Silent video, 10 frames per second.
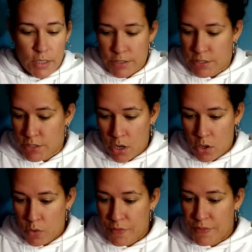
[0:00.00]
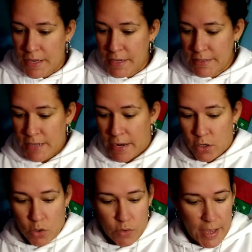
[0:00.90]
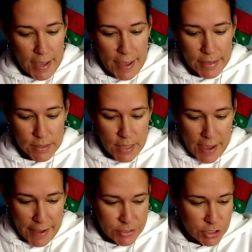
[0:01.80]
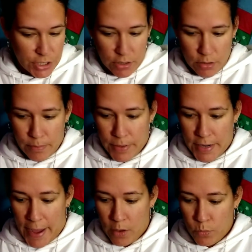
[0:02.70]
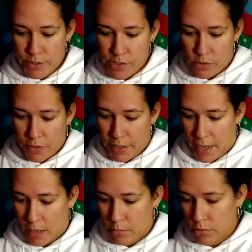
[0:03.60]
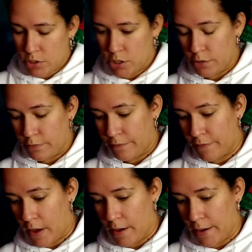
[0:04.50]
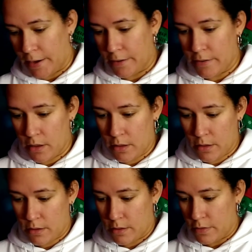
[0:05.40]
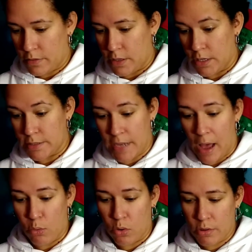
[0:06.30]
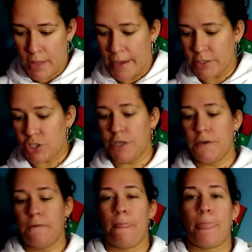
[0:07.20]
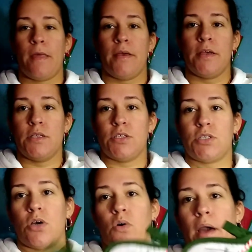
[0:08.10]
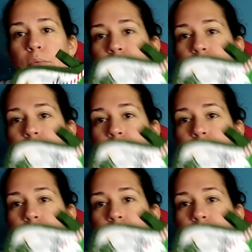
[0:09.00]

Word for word: So these I know they had last year, but I was only able to find the towel last year. So I